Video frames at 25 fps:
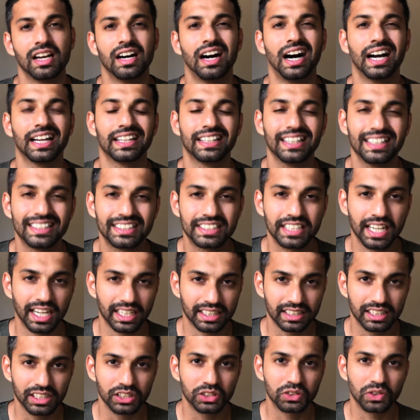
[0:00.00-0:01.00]
I did
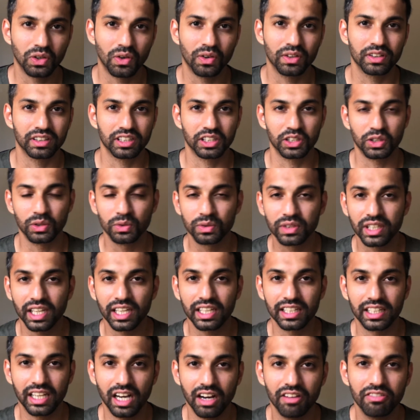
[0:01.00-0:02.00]
check this on the
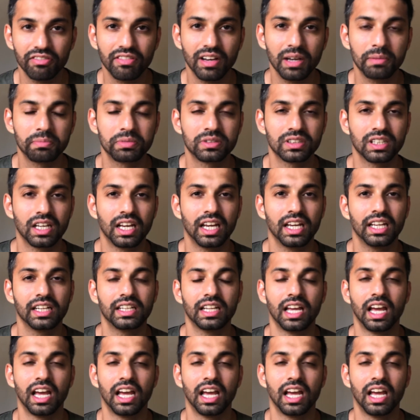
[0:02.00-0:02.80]
UK Gov website,